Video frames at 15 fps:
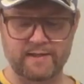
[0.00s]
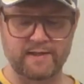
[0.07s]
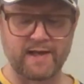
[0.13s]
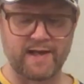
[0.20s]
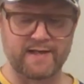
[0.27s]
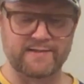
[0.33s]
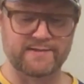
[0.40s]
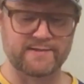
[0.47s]

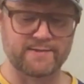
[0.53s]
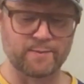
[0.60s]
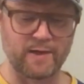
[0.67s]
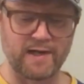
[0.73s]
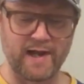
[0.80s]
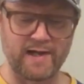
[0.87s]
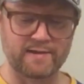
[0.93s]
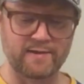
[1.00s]
Nice. So I
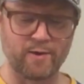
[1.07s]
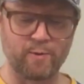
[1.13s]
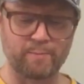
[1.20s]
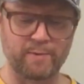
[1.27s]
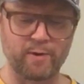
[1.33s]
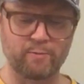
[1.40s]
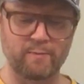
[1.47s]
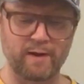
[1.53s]
like the
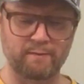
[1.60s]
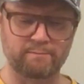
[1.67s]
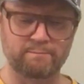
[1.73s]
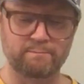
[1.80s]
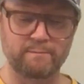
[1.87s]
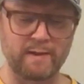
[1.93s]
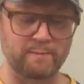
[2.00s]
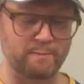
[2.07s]
hop aroma
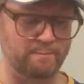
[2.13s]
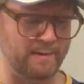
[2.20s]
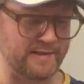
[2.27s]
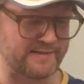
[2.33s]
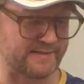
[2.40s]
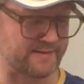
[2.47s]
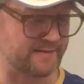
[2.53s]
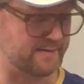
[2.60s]
maybe
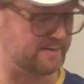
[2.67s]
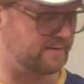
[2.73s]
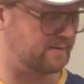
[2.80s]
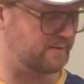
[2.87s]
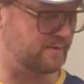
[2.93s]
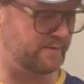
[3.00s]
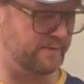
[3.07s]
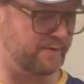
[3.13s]
best
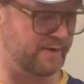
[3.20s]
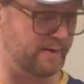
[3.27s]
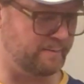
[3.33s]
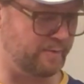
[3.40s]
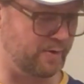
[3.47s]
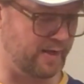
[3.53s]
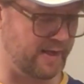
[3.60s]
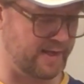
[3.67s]
on
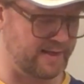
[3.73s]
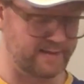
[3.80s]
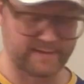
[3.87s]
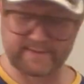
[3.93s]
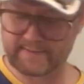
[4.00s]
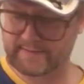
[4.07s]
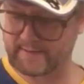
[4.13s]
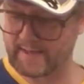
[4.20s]
number
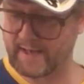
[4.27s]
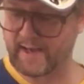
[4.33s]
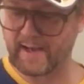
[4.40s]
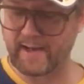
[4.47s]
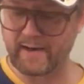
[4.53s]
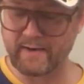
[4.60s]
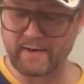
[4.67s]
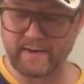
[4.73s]
8
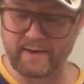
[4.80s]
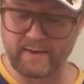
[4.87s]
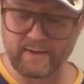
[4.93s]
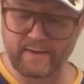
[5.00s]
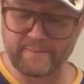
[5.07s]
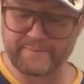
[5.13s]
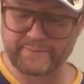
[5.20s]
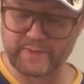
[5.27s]
and
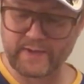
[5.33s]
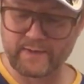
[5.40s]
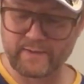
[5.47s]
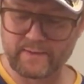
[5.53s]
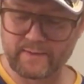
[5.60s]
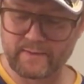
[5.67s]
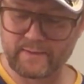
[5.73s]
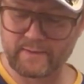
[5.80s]

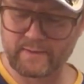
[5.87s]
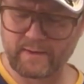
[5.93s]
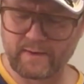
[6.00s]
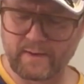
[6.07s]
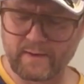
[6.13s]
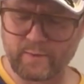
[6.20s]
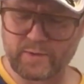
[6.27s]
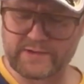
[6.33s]

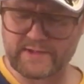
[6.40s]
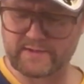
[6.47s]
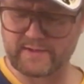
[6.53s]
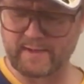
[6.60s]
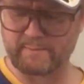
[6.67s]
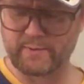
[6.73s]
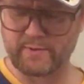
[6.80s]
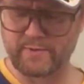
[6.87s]
was it
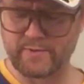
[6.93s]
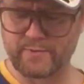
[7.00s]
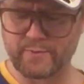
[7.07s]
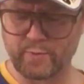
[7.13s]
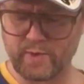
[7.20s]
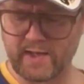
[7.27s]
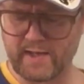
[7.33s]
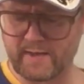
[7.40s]
number
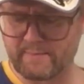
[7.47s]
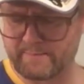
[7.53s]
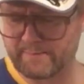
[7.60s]
3?